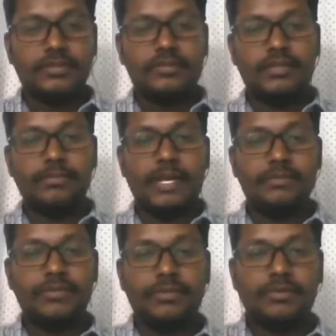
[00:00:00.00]

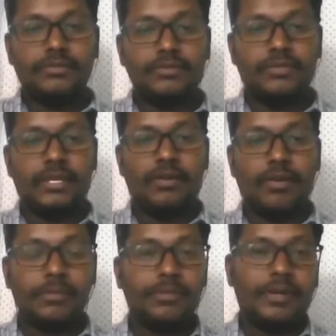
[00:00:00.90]
Sometimes no, they are
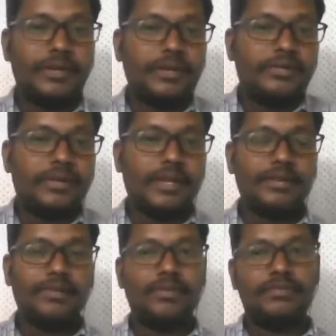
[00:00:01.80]
not able to identify. I
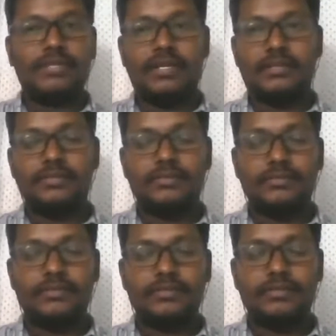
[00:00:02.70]
don't know, sir.
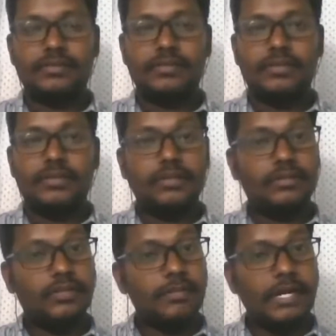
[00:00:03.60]

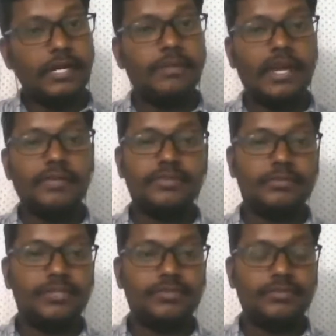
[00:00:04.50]
They might be having
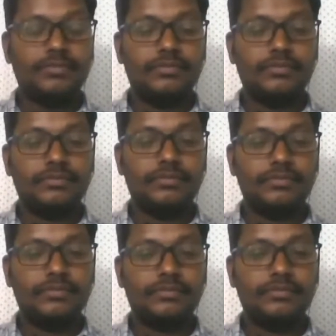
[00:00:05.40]
some issues.
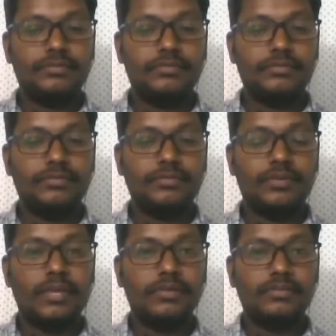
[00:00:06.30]

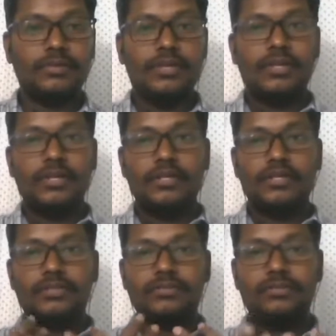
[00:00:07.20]
Okay. So
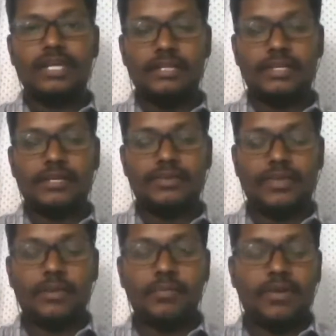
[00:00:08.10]
to tell that,
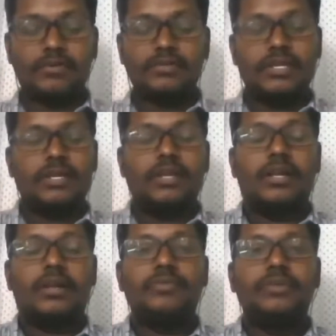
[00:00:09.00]
because
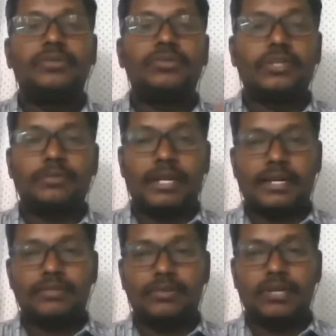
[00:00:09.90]
when you show them
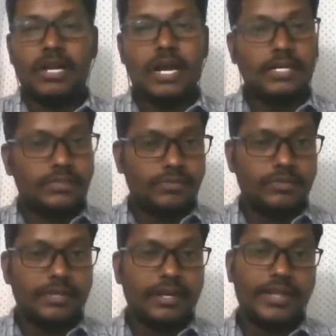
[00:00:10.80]
cards, cards
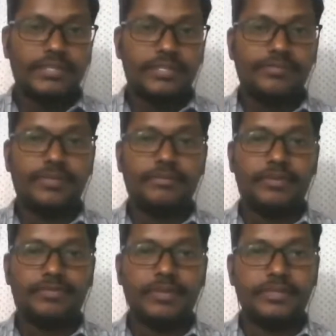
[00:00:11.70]
would be ranging from
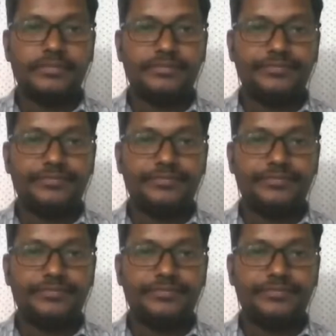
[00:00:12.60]
different